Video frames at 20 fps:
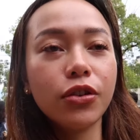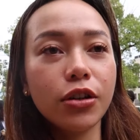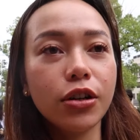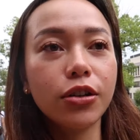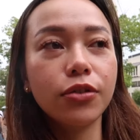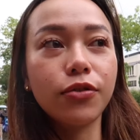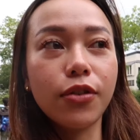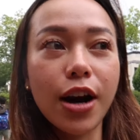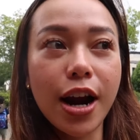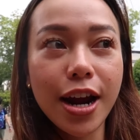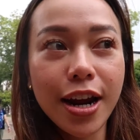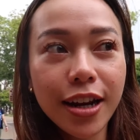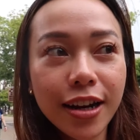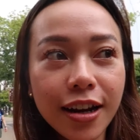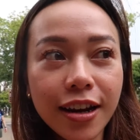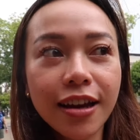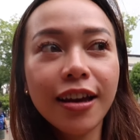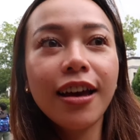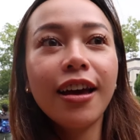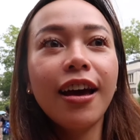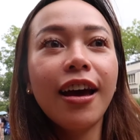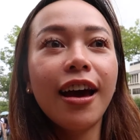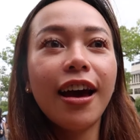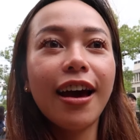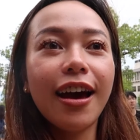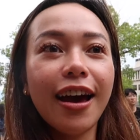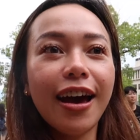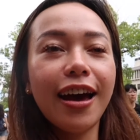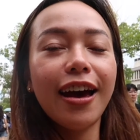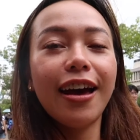turn right
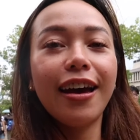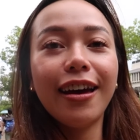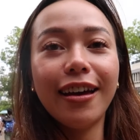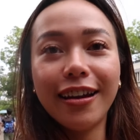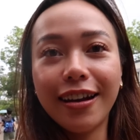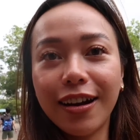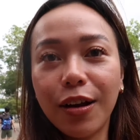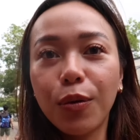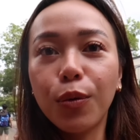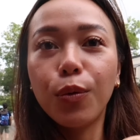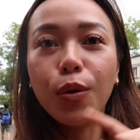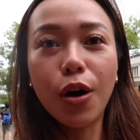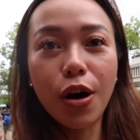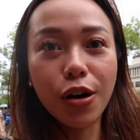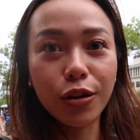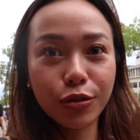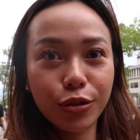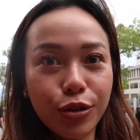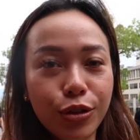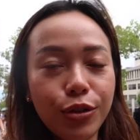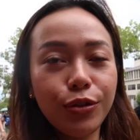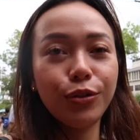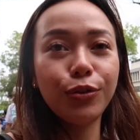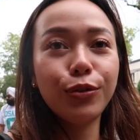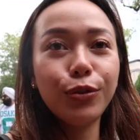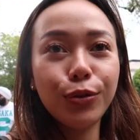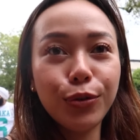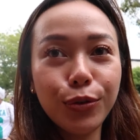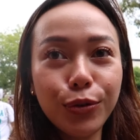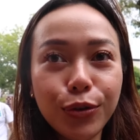and walk
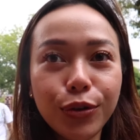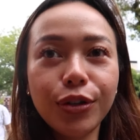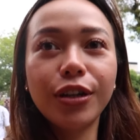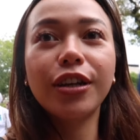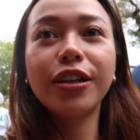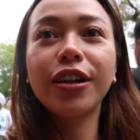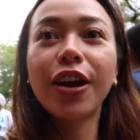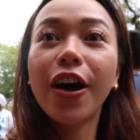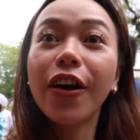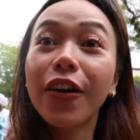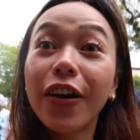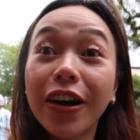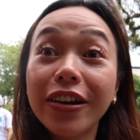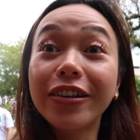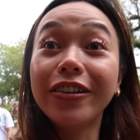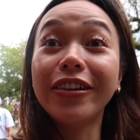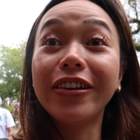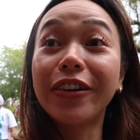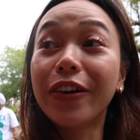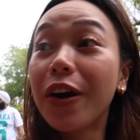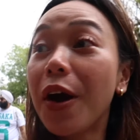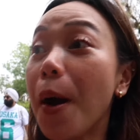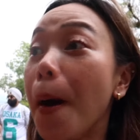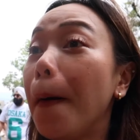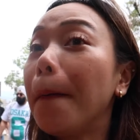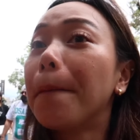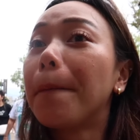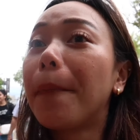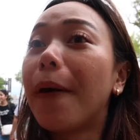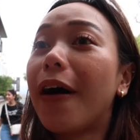to the Nara deer
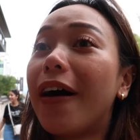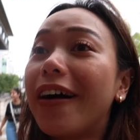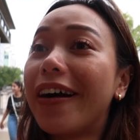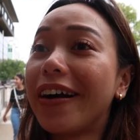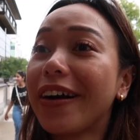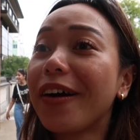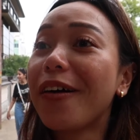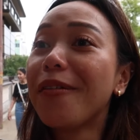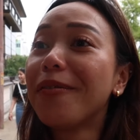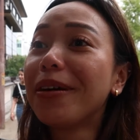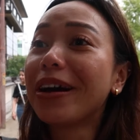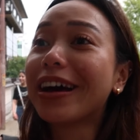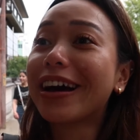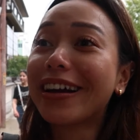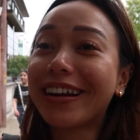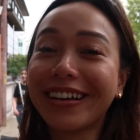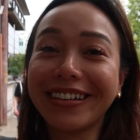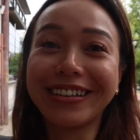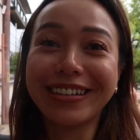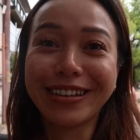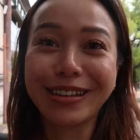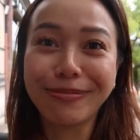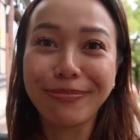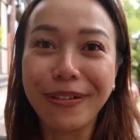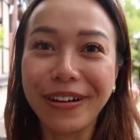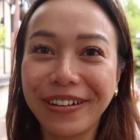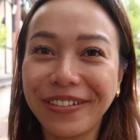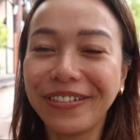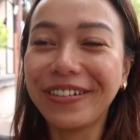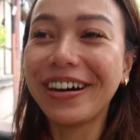park oh my god I just
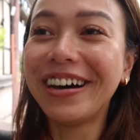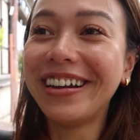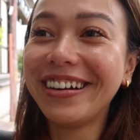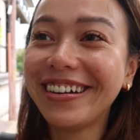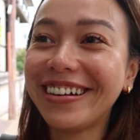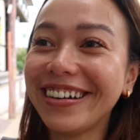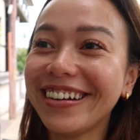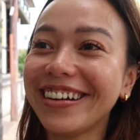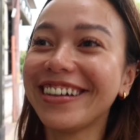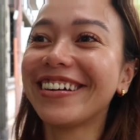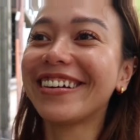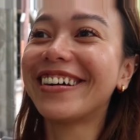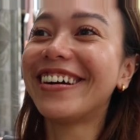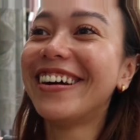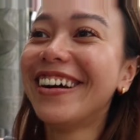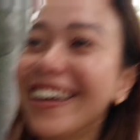spot one deer